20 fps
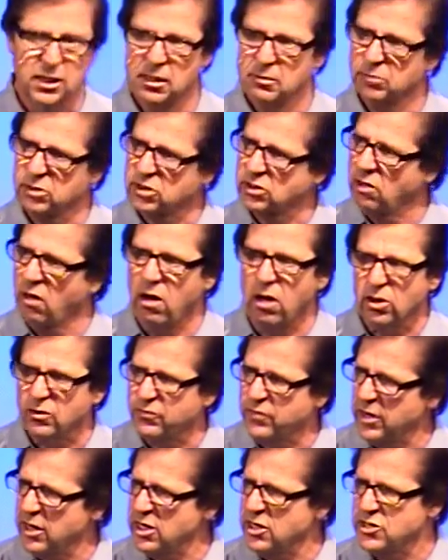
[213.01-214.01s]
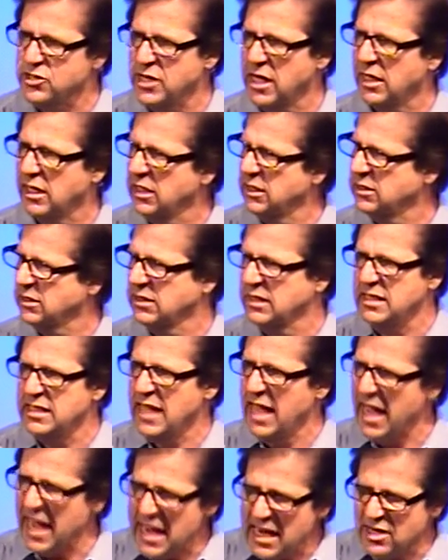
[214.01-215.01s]
But Saul's very jealous. He
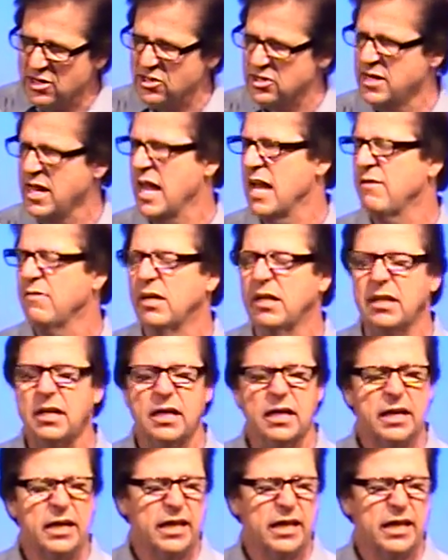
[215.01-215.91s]
hates David.